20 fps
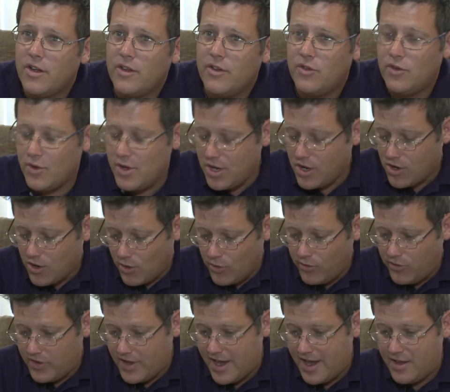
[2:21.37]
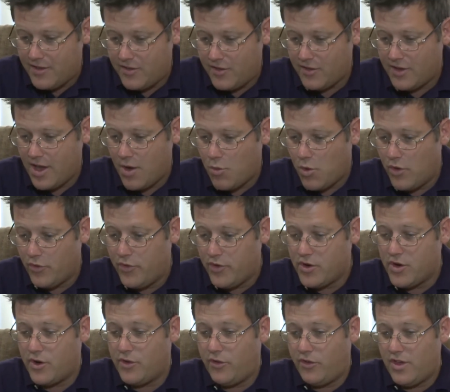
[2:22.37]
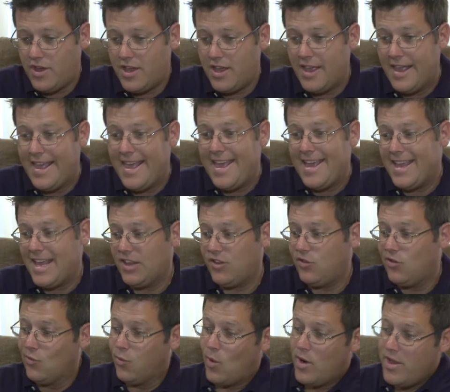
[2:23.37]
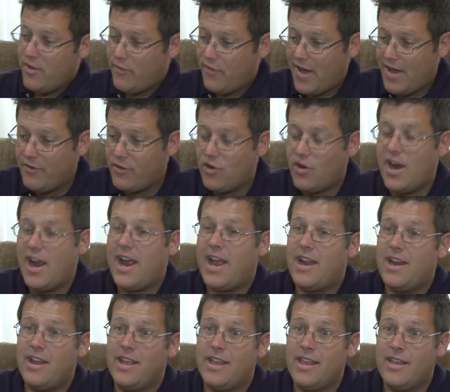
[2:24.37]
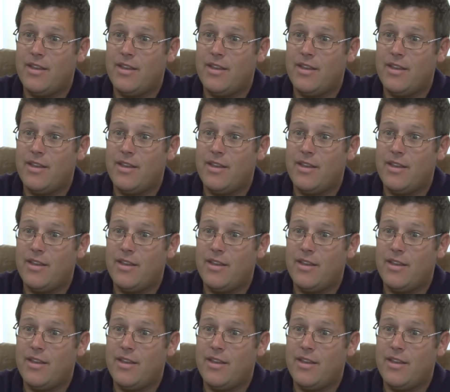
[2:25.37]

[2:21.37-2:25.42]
So he co-signs, this guy Walter Garcia gets 25 grand